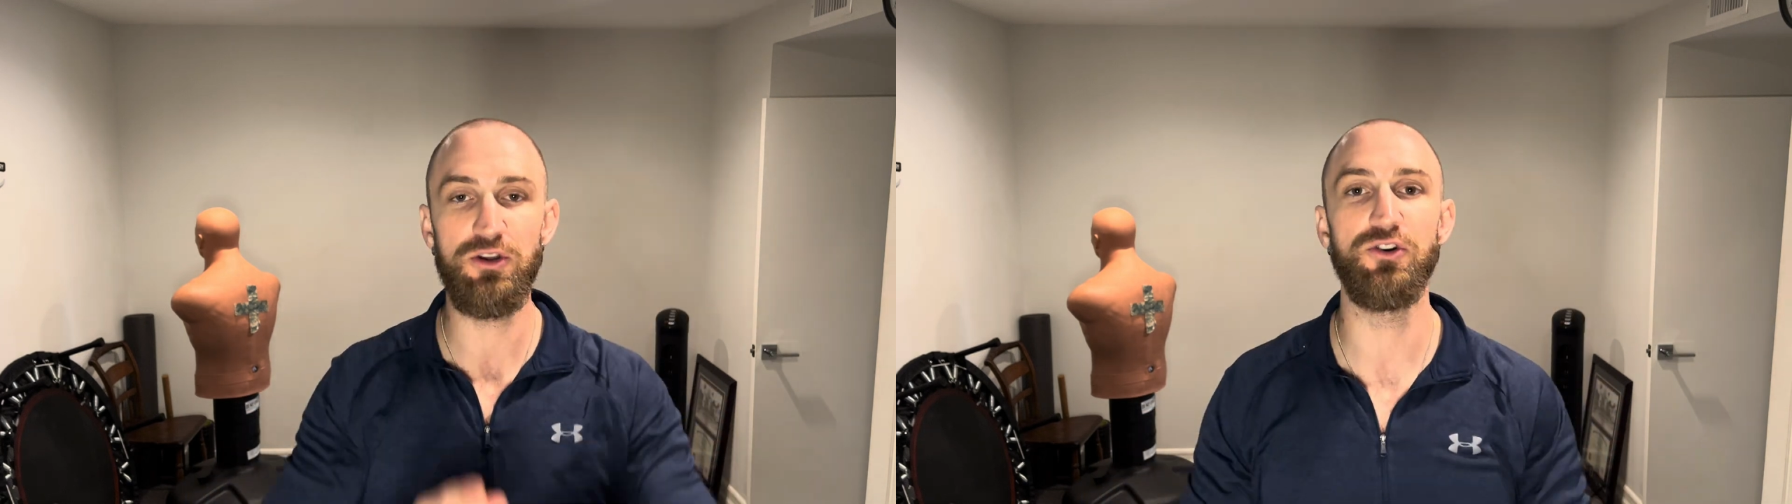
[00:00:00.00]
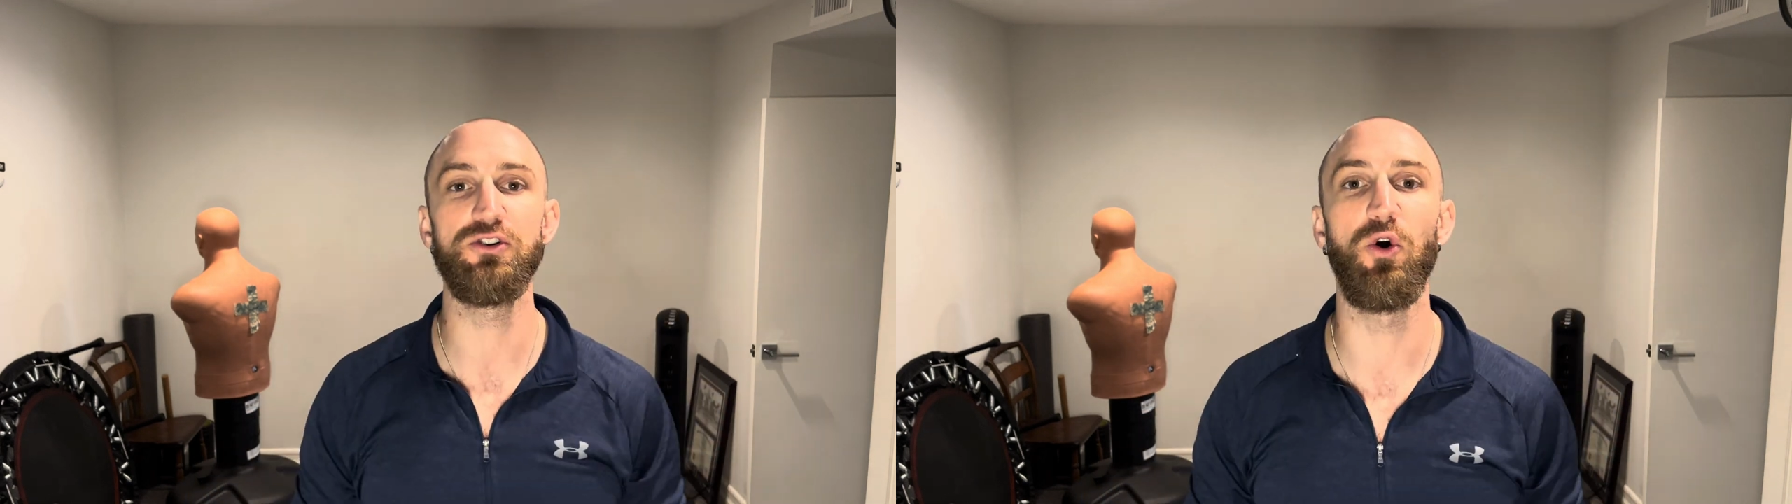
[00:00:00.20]

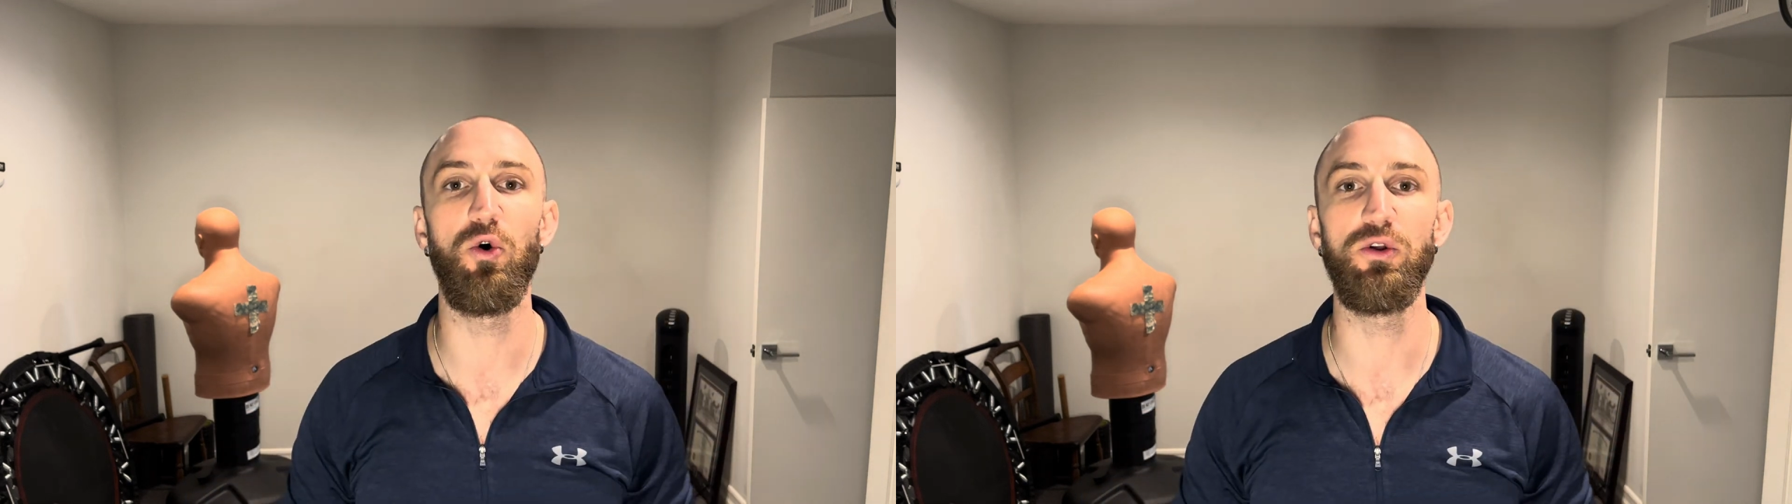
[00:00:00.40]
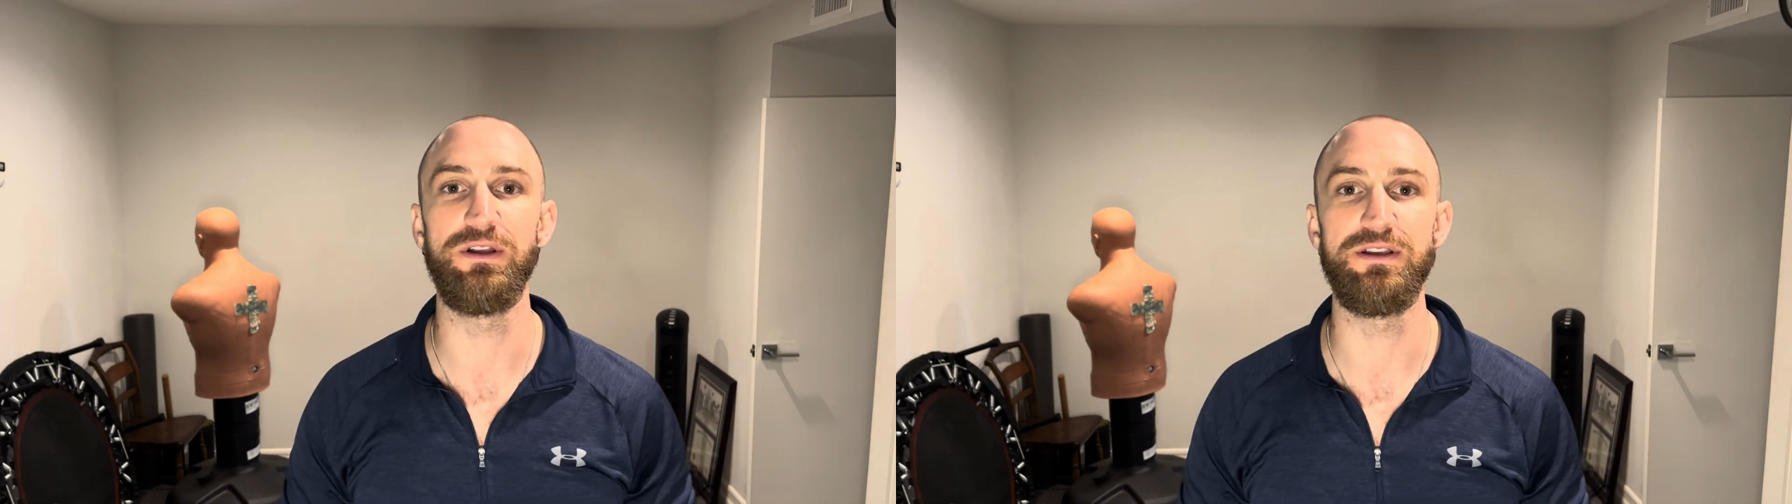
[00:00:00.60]
your
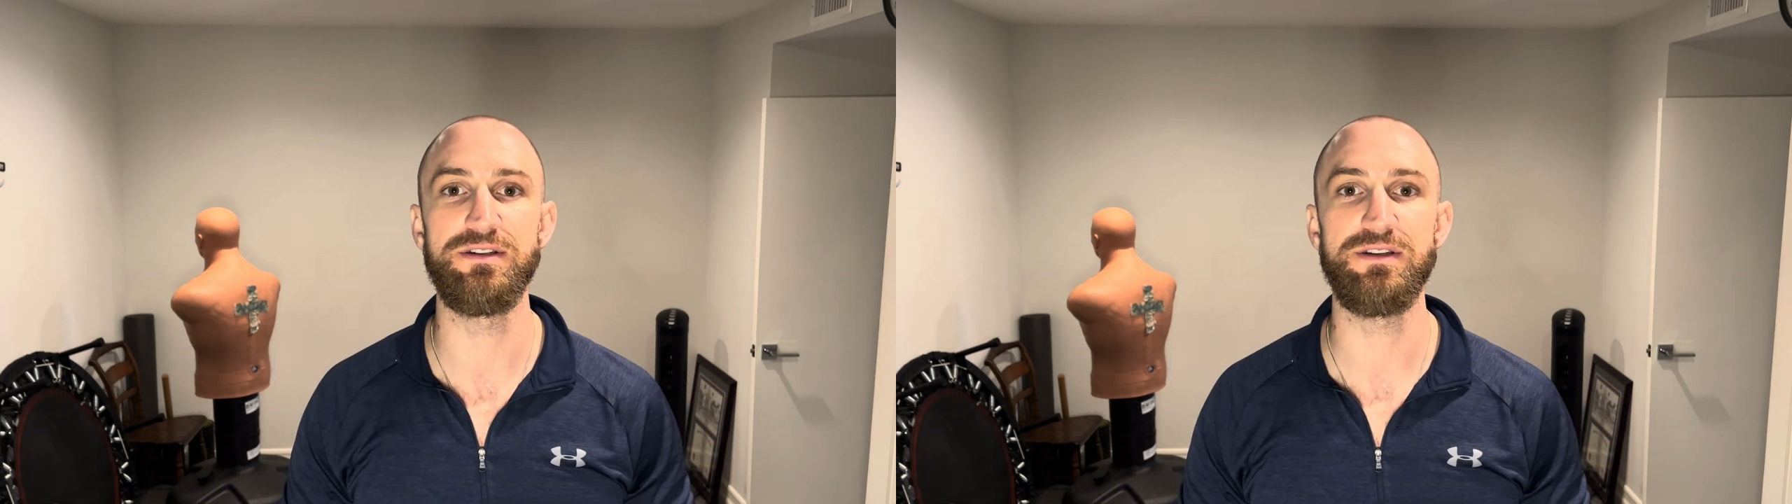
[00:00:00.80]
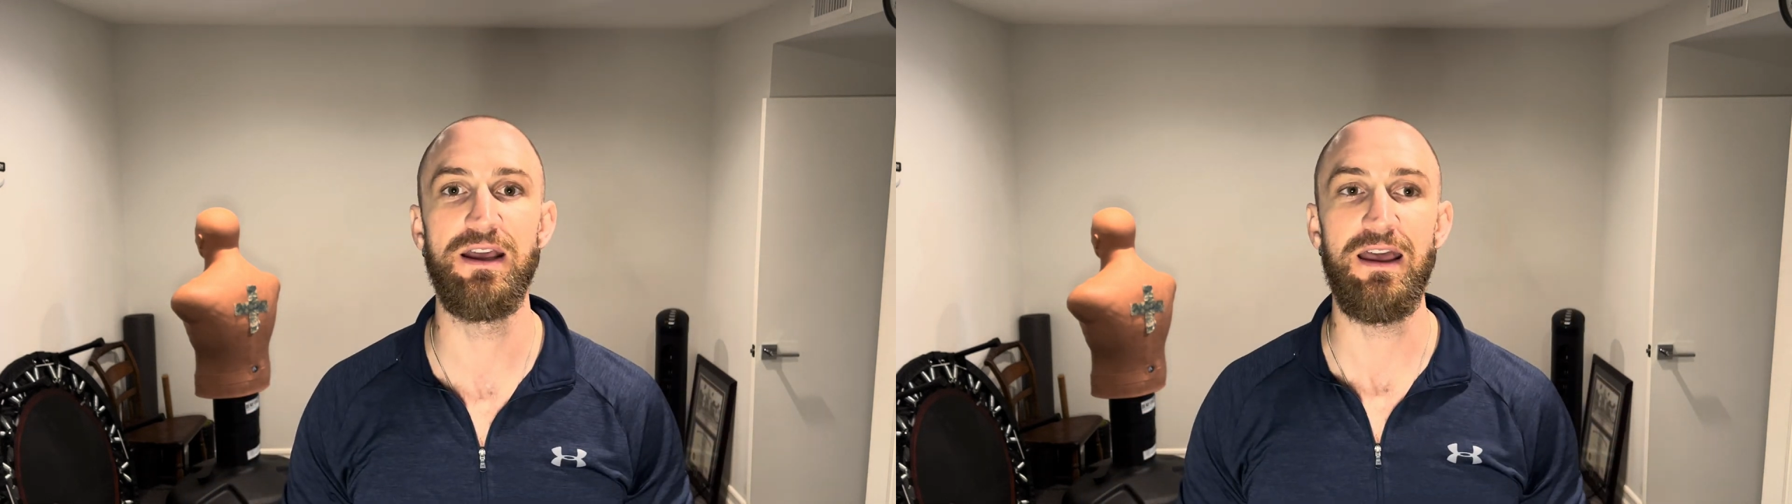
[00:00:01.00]
goal is.